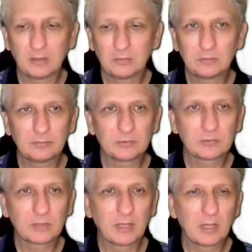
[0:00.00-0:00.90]

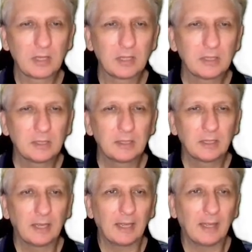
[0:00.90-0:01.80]
Oops.
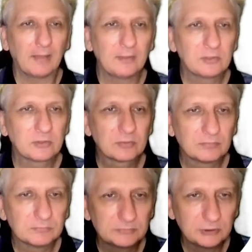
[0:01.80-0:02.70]
Uh, this
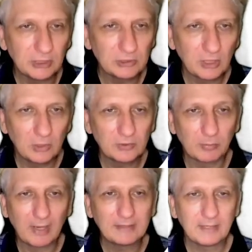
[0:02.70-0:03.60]
just shows a
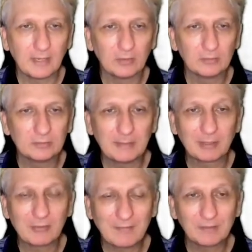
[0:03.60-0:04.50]
breakdown
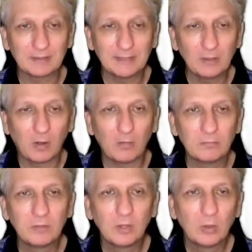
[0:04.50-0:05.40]
demographically of
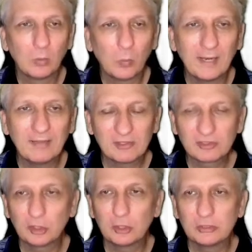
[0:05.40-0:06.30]
where the
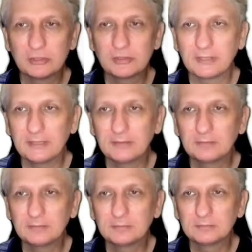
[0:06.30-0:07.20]
surges
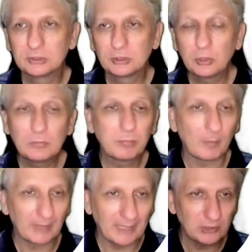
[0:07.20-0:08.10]
in student
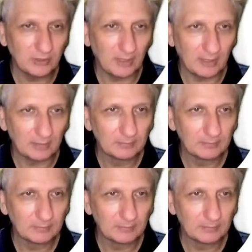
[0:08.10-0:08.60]
population are.